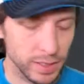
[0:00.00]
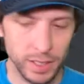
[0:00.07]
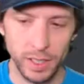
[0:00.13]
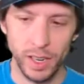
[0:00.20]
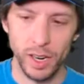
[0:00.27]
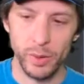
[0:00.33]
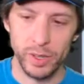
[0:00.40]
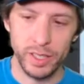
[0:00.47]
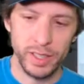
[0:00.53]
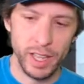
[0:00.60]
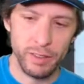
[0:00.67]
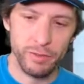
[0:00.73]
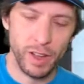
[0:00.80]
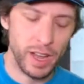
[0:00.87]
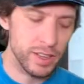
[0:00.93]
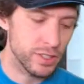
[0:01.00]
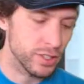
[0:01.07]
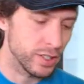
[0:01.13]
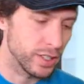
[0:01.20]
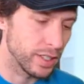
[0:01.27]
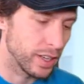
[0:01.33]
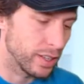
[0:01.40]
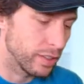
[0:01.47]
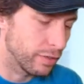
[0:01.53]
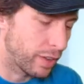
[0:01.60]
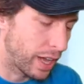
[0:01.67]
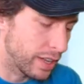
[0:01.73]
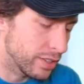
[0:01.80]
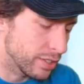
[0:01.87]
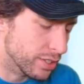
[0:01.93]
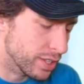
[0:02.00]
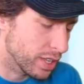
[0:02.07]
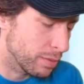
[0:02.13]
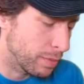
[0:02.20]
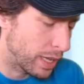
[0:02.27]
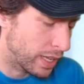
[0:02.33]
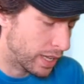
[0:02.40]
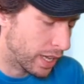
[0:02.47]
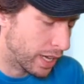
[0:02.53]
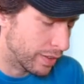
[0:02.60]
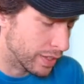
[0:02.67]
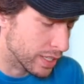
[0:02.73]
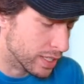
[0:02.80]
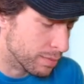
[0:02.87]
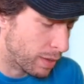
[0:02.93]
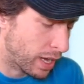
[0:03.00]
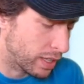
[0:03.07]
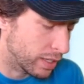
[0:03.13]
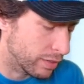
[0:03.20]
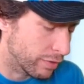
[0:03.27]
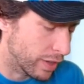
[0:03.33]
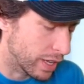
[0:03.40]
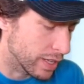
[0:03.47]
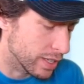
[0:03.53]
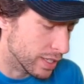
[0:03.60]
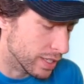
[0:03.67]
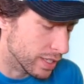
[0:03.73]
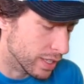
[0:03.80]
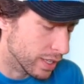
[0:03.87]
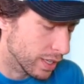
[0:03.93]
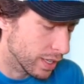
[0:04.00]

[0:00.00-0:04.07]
All right, we need that visor in there. The visor is going to make kind of a smiley face.